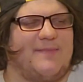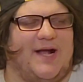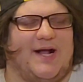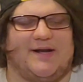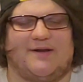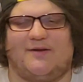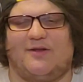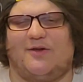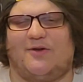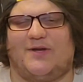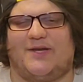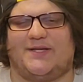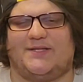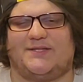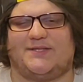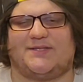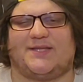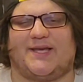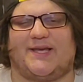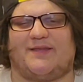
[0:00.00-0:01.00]
I don't know,
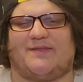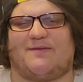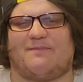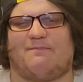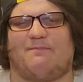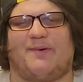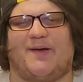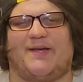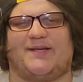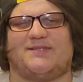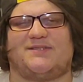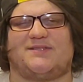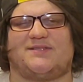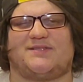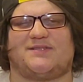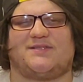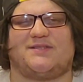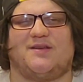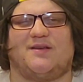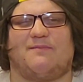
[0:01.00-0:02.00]
he's like the
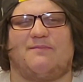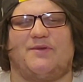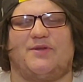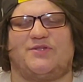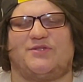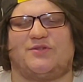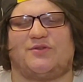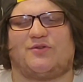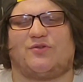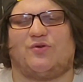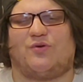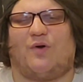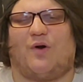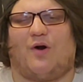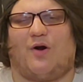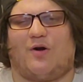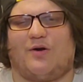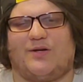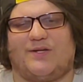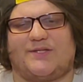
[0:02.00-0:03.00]
best musical
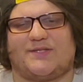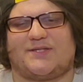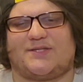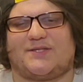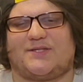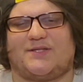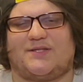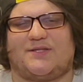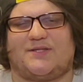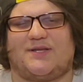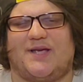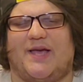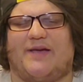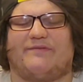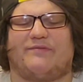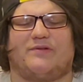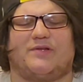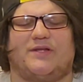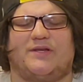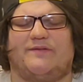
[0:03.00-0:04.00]
artist to
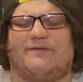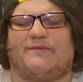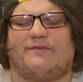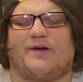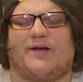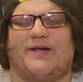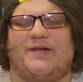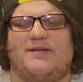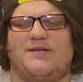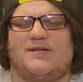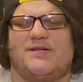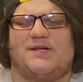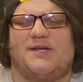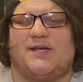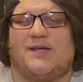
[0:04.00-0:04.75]
ever live, right?